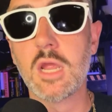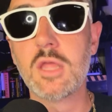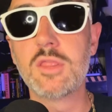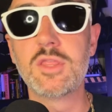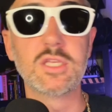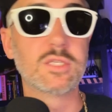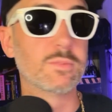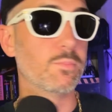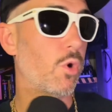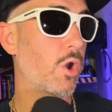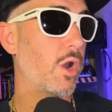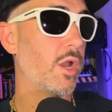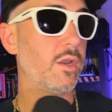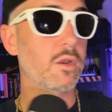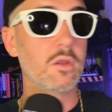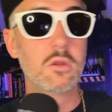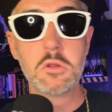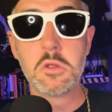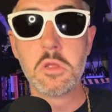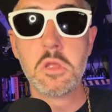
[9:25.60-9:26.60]
this might
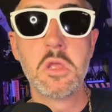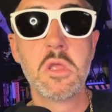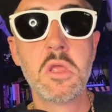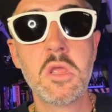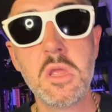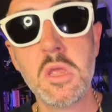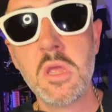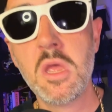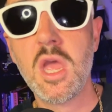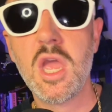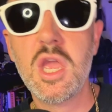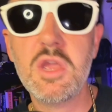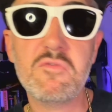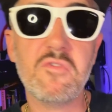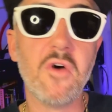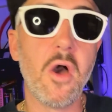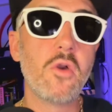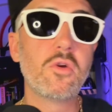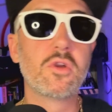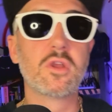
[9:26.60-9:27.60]

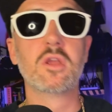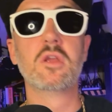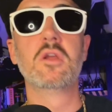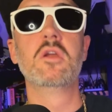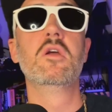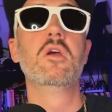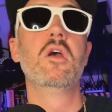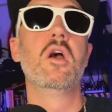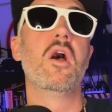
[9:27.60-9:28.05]
evoke a